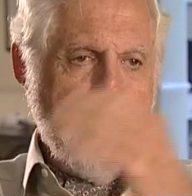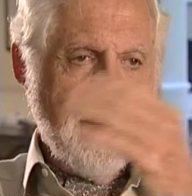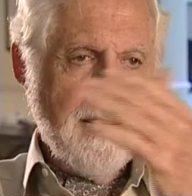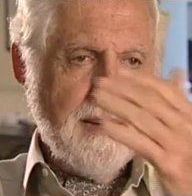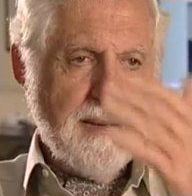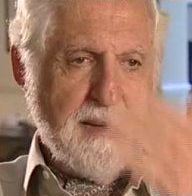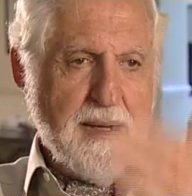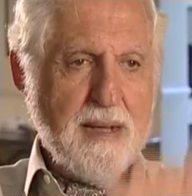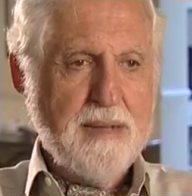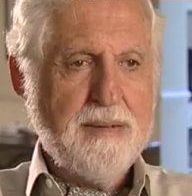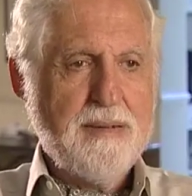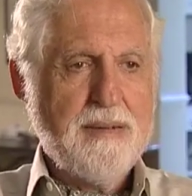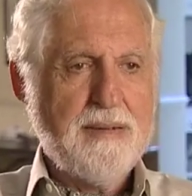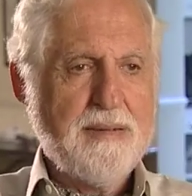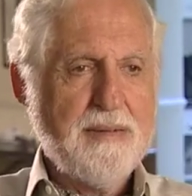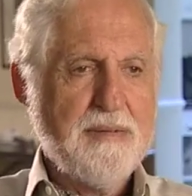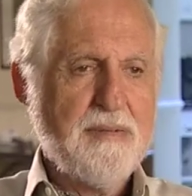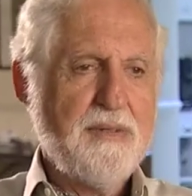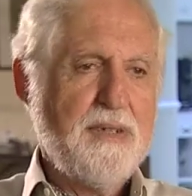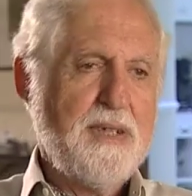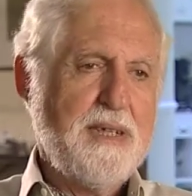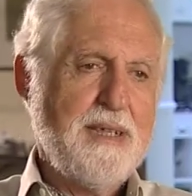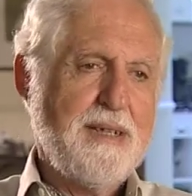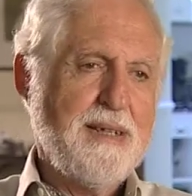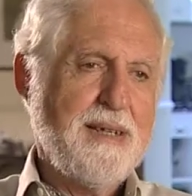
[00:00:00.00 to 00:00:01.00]
Just
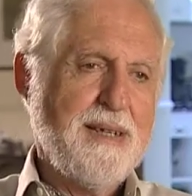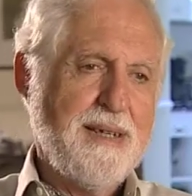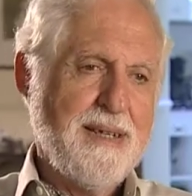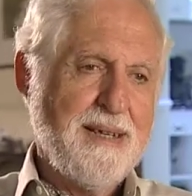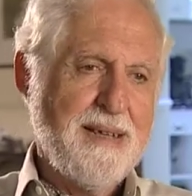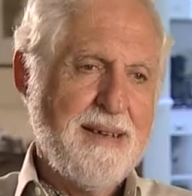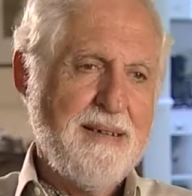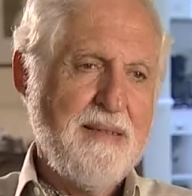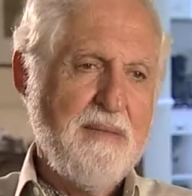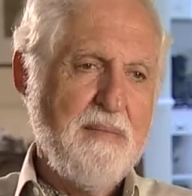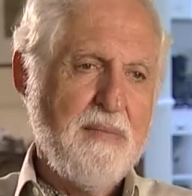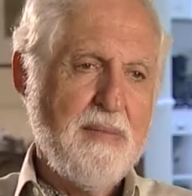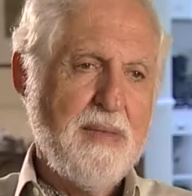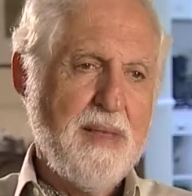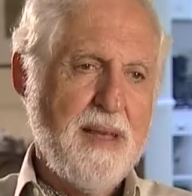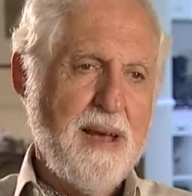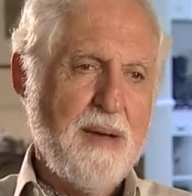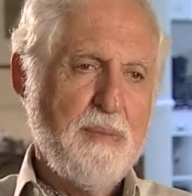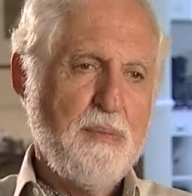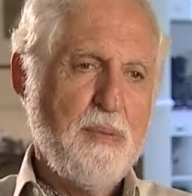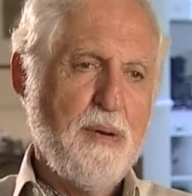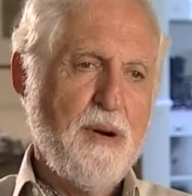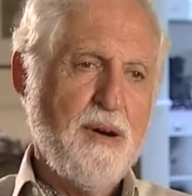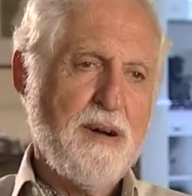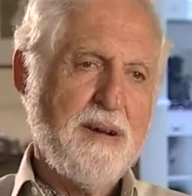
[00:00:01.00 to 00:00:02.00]
reading a
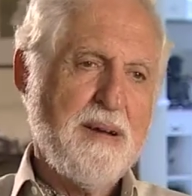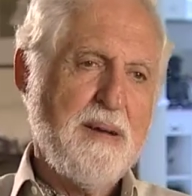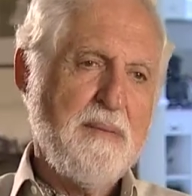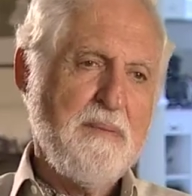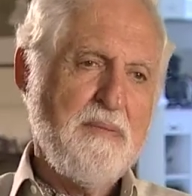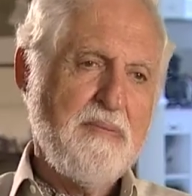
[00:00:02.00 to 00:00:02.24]
book.